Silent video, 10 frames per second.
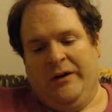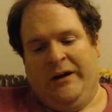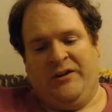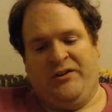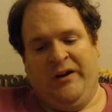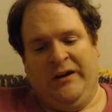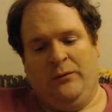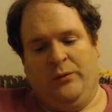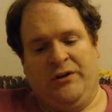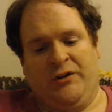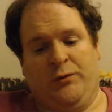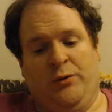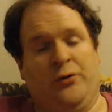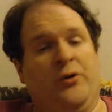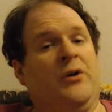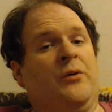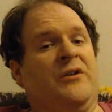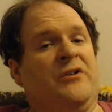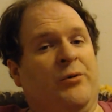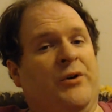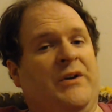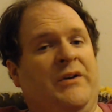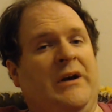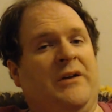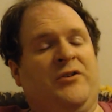And sin, when it is full grown, gives birth to death.